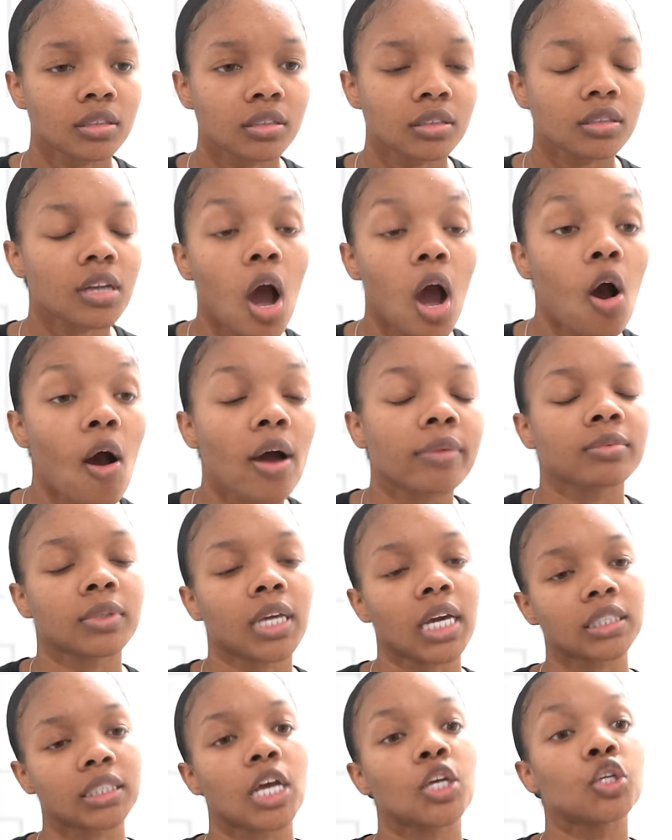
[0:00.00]
No,
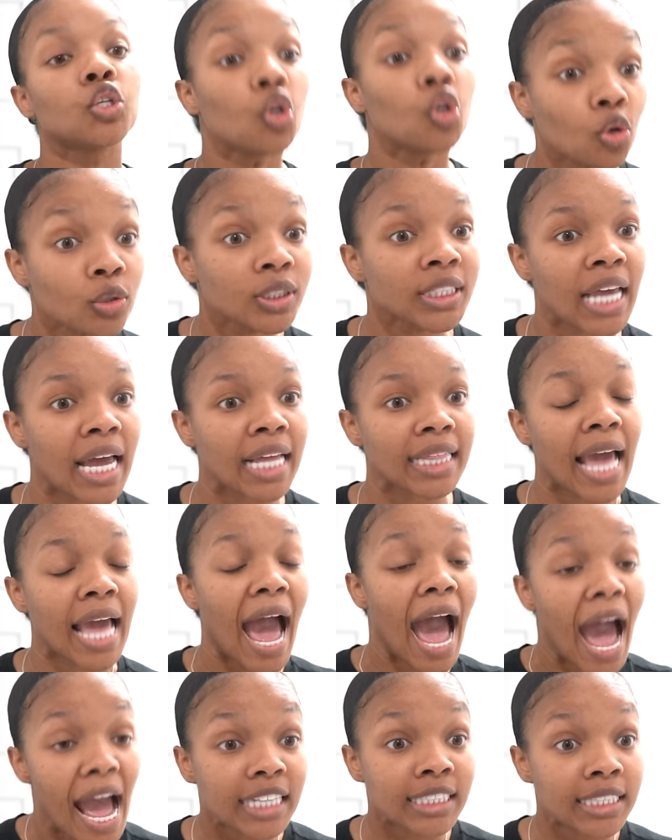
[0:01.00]
Kessa, you said that.
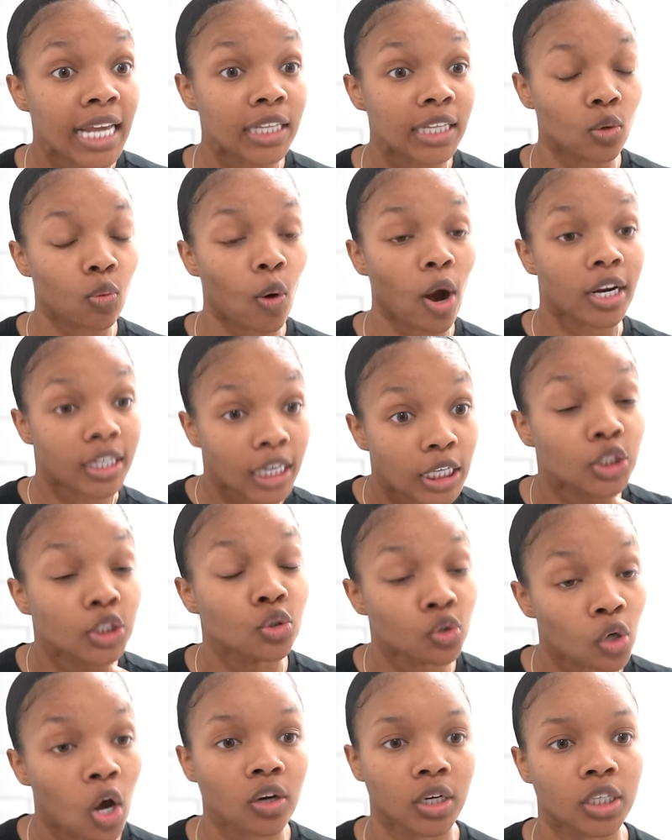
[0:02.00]
I said the word that you
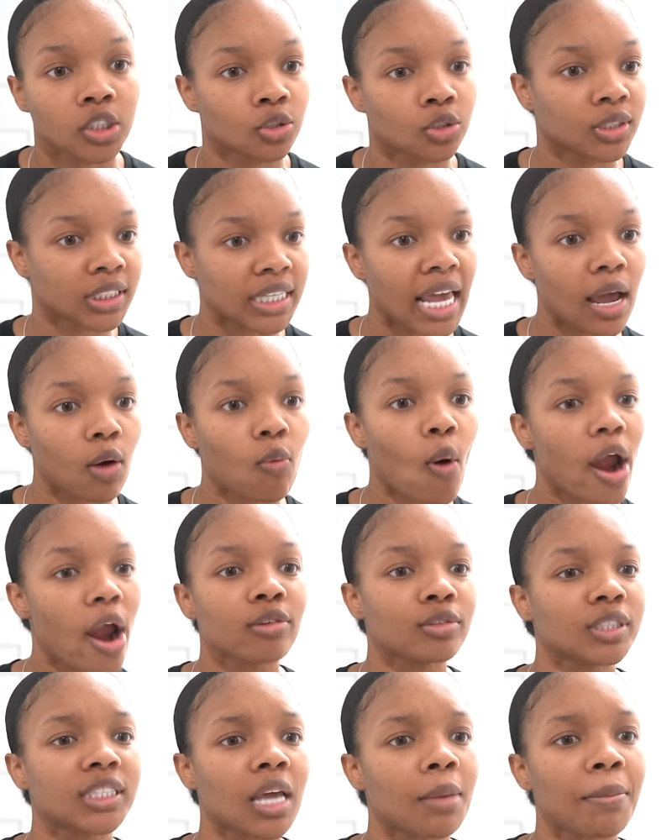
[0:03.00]
know that you said. Why are
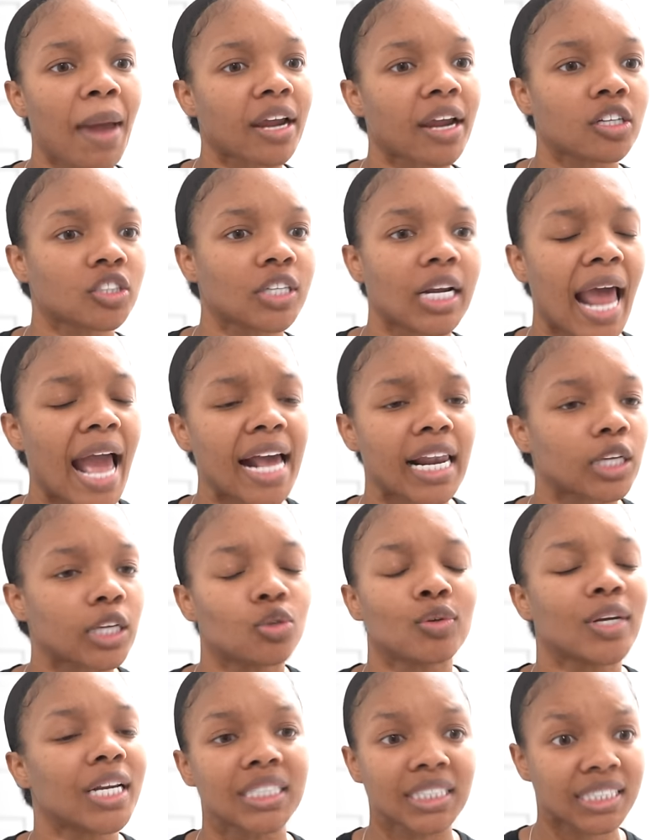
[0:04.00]
you sitting back here trying to act like you
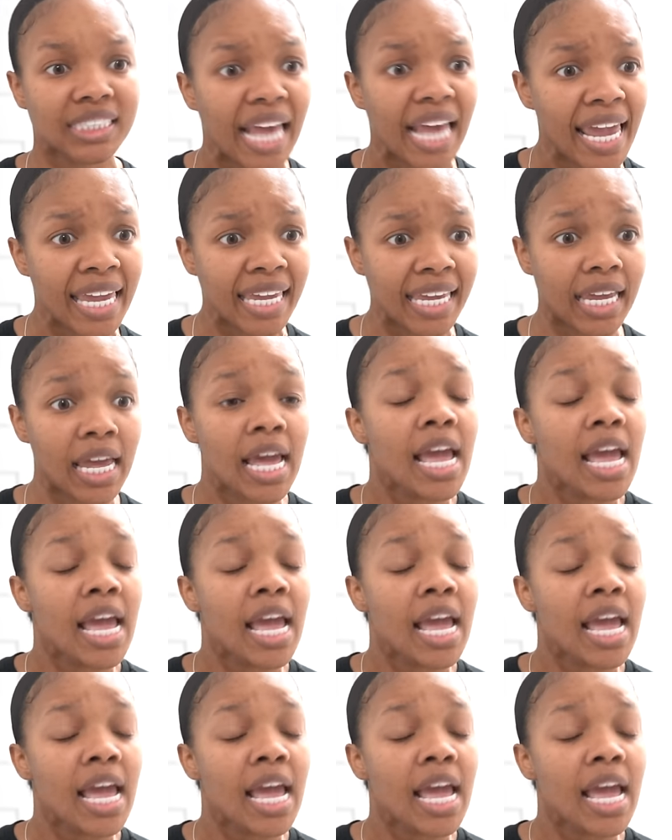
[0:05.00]
didn't say it?